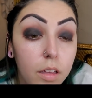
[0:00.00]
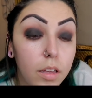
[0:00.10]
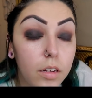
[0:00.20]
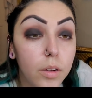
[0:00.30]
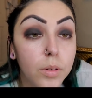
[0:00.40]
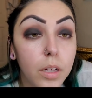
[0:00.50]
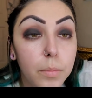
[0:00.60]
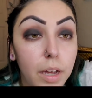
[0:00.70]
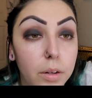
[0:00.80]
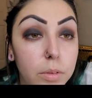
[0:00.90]
And I will come
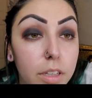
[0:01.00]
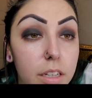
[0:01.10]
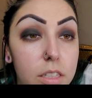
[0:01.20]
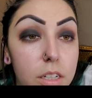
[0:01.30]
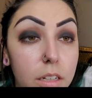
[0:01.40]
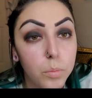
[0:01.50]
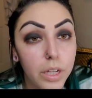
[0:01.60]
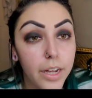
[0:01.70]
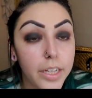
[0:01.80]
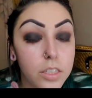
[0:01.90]
back when that's done.
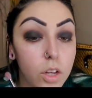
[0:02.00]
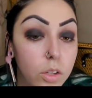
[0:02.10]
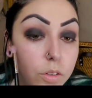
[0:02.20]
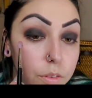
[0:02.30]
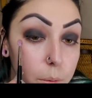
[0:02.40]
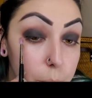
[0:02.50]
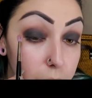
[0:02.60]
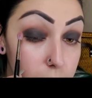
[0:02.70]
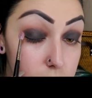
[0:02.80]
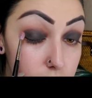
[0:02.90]
Black is all over the
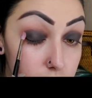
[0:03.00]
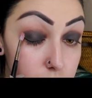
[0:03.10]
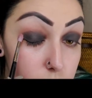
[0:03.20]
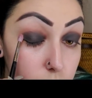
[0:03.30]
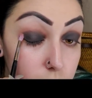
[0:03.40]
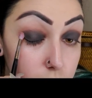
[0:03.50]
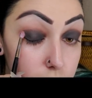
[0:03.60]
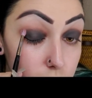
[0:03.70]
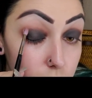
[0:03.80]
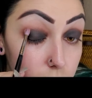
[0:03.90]
base at this point.
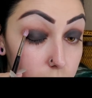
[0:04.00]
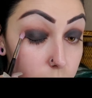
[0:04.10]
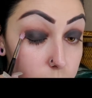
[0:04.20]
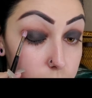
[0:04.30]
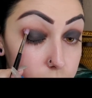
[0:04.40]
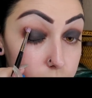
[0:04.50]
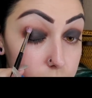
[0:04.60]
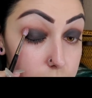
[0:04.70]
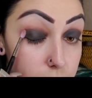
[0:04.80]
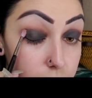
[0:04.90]
We are going
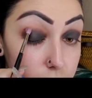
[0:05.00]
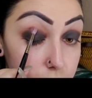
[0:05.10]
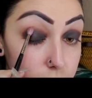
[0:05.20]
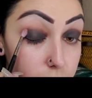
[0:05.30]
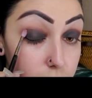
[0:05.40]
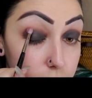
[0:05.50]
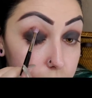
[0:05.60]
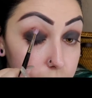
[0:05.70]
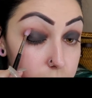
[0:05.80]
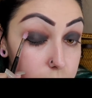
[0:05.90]
to take
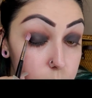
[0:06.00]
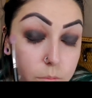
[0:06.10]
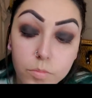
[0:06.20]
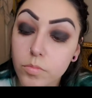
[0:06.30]
this